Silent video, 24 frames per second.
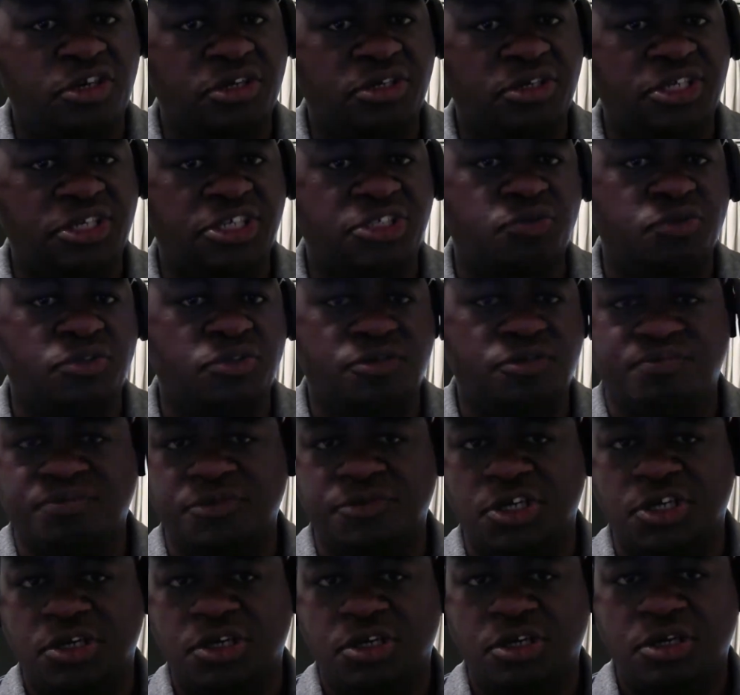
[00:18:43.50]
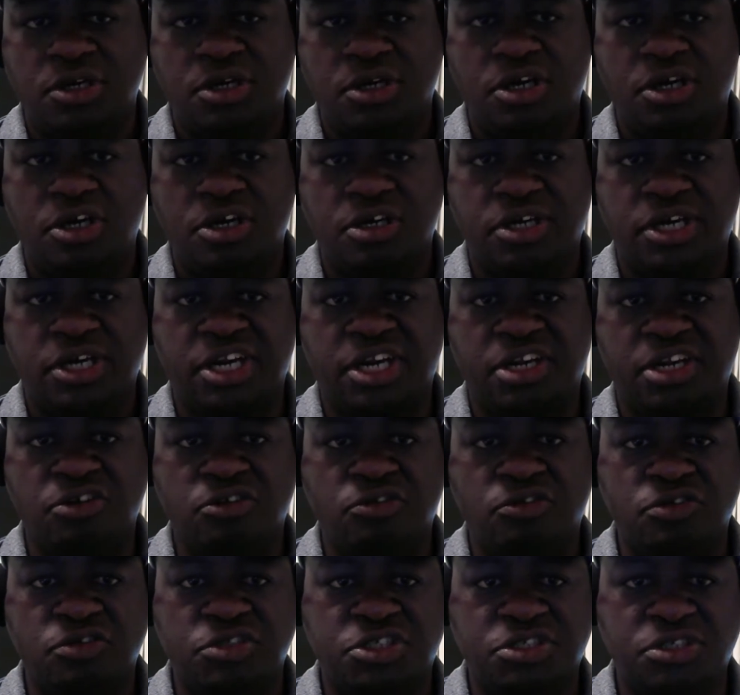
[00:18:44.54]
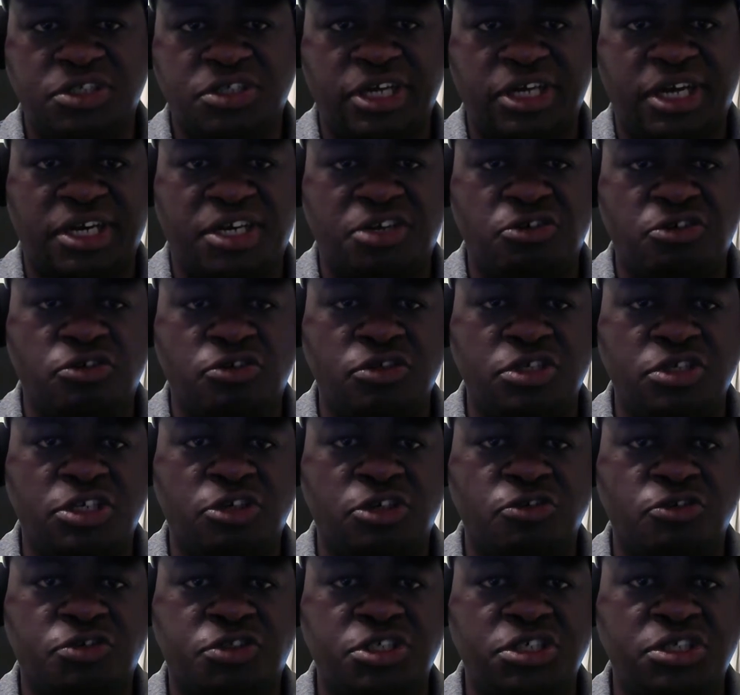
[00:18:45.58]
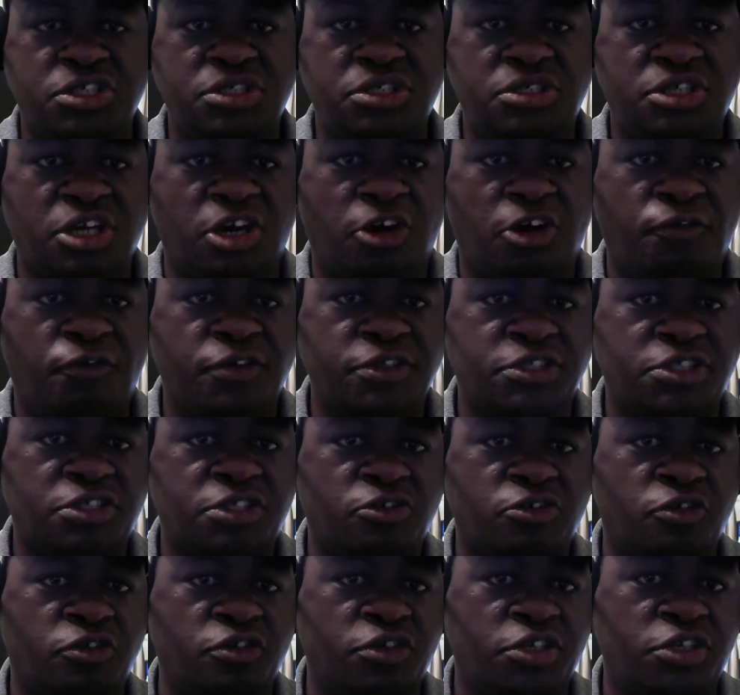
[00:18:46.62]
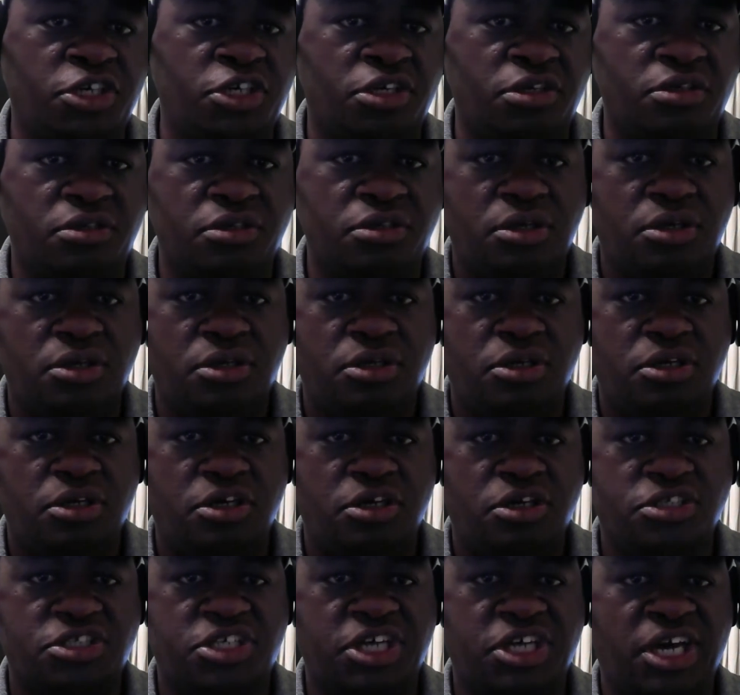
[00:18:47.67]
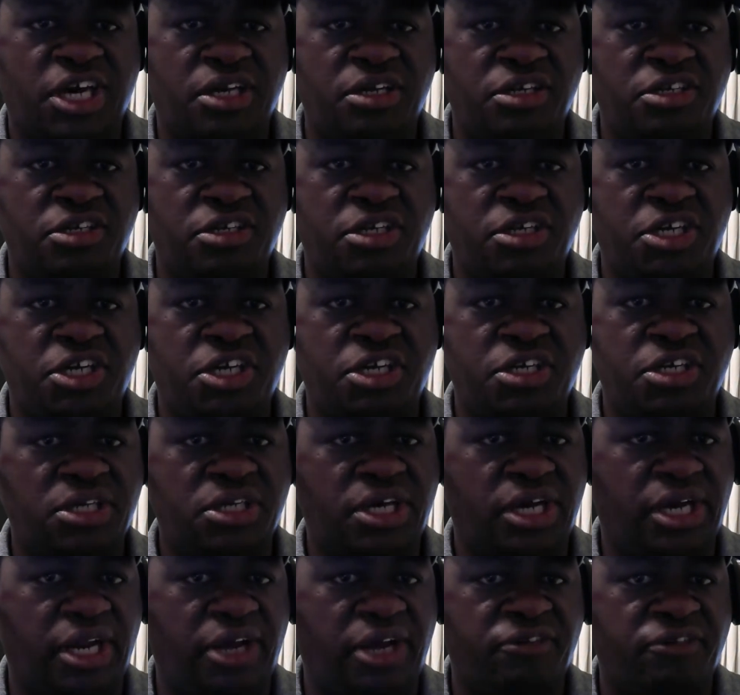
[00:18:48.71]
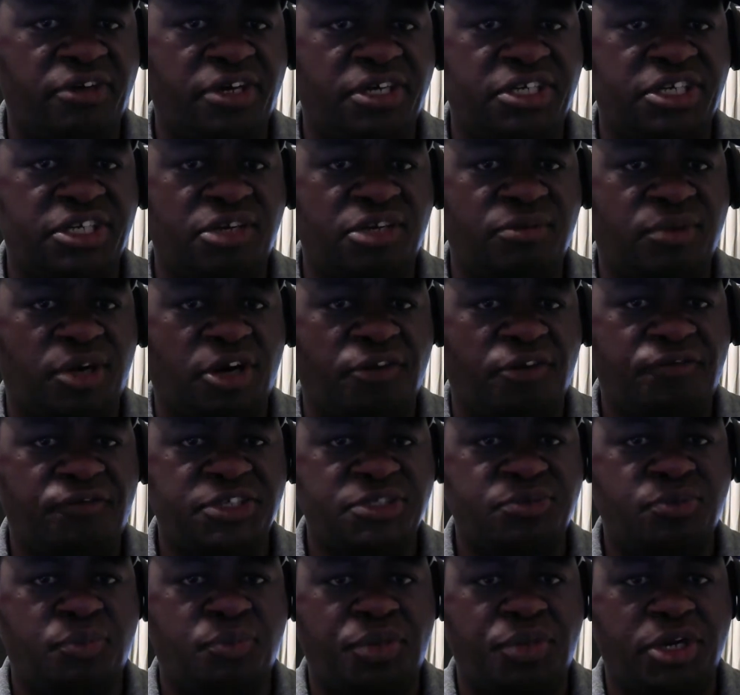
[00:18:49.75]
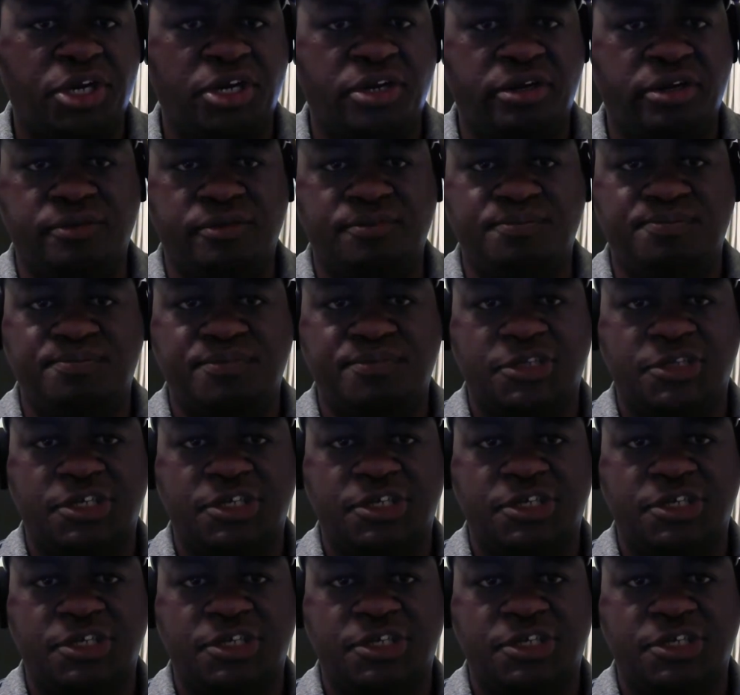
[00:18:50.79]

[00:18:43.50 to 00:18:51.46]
of this one got to go on the OC, the offensive coordinator, Scott Linehan, not having our damn offense prepared.